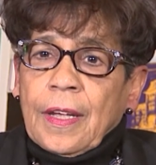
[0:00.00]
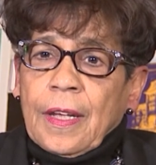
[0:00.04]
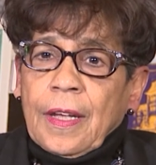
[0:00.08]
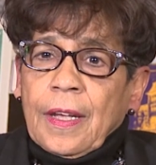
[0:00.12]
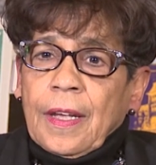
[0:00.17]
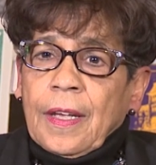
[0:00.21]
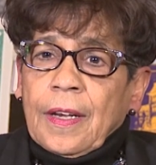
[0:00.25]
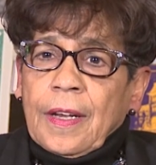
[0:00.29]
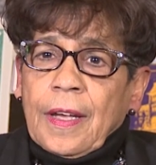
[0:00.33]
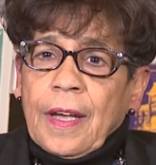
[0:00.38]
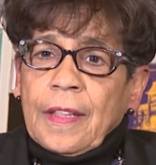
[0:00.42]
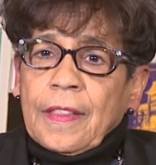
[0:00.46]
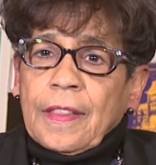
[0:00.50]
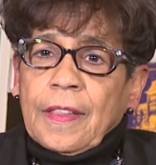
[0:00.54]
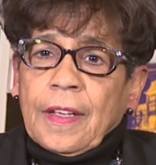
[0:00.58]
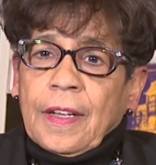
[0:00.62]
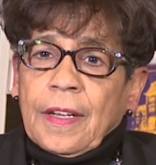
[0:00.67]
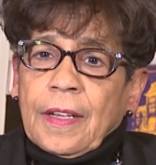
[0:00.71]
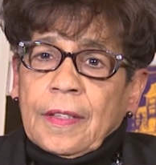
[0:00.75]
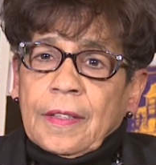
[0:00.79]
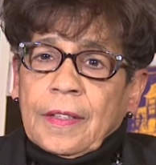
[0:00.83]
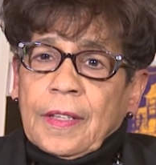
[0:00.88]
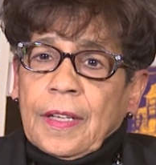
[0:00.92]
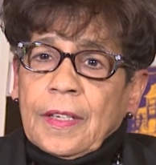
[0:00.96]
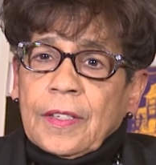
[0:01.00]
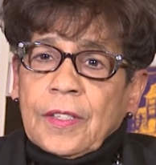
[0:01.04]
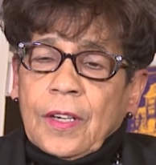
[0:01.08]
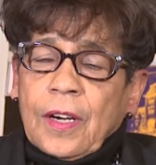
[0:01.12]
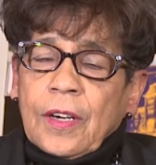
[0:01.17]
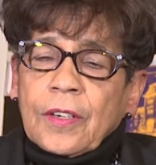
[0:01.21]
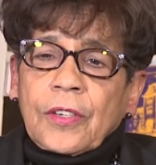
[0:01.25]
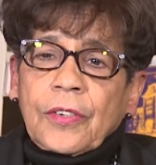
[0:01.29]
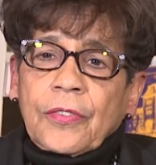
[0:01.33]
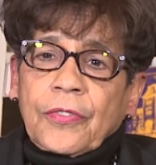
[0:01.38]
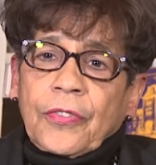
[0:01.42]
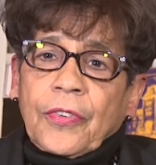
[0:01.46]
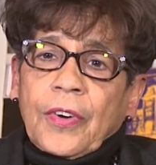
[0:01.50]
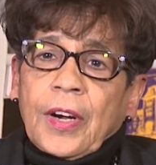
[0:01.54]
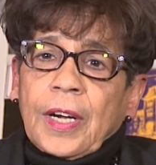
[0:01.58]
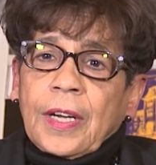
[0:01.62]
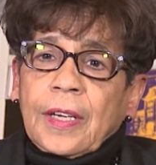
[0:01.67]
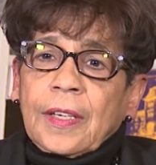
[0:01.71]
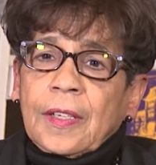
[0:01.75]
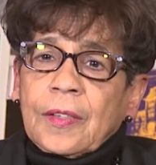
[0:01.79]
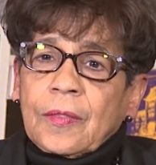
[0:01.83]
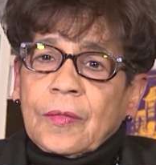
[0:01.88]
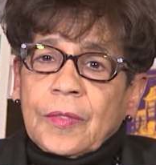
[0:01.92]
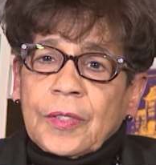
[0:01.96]
and i think that dr
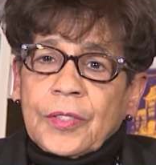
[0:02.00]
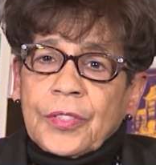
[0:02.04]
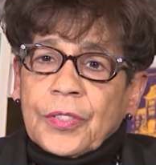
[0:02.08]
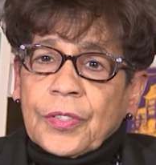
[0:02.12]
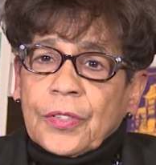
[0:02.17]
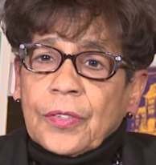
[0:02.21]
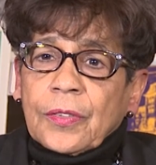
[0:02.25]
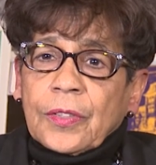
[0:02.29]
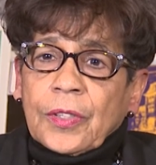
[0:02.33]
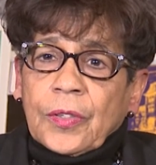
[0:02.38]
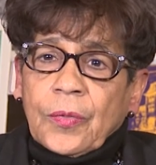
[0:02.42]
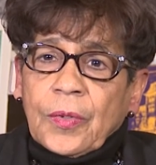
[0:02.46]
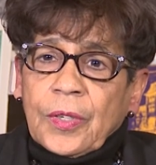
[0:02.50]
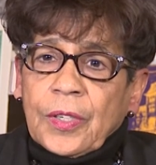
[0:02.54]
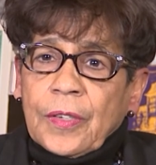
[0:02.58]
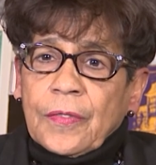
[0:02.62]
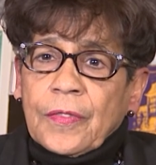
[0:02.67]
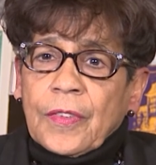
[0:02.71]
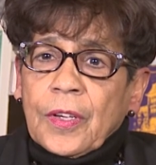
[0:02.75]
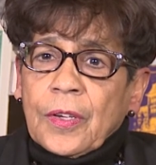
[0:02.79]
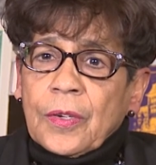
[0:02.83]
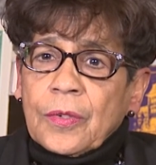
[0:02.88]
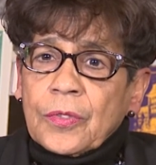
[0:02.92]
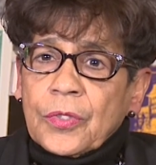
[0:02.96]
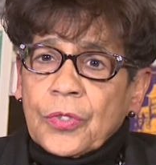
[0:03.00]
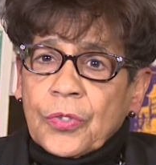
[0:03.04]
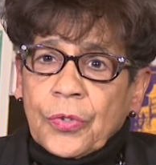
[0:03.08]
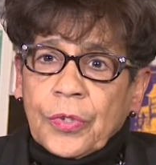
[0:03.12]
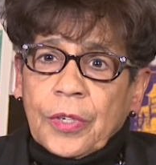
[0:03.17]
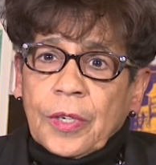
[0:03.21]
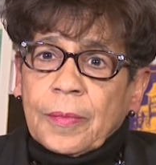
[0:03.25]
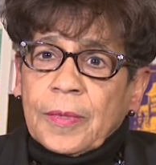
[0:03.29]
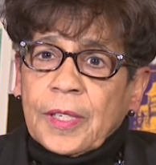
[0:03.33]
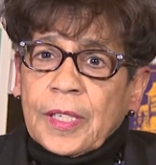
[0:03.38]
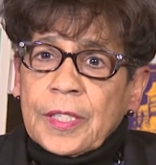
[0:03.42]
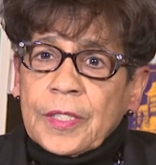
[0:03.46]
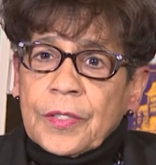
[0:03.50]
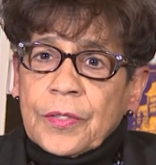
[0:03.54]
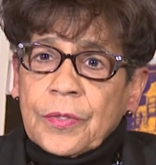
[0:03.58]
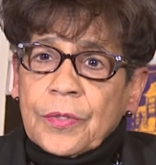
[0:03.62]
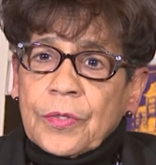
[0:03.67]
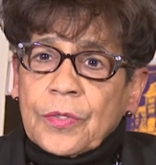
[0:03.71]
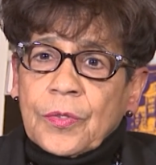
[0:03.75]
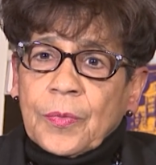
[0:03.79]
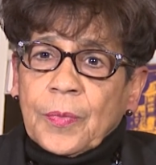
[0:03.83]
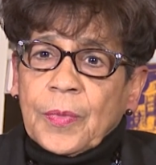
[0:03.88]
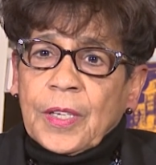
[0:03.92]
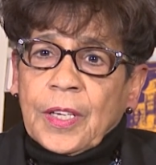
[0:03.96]
franklin was certainly one of those
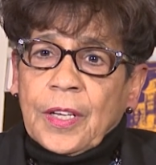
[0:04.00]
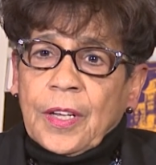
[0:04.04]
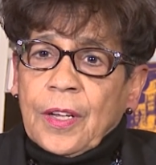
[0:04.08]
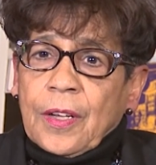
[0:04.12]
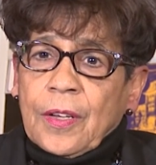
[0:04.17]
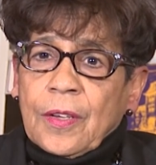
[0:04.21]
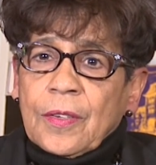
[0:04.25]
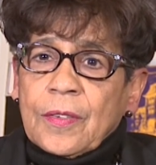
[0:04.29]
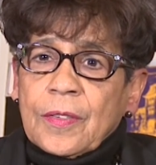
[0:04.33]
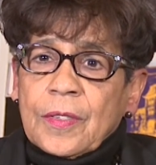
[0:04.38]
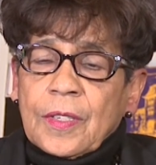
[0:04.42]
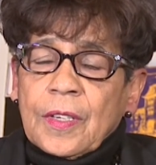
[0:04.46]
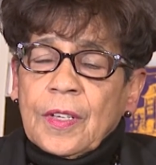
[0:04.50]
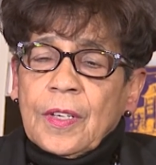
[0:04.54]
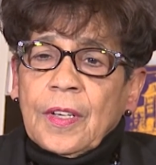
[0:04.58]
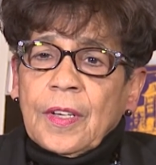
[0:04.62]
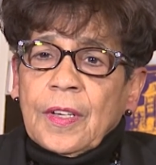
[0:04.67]
trailblazers because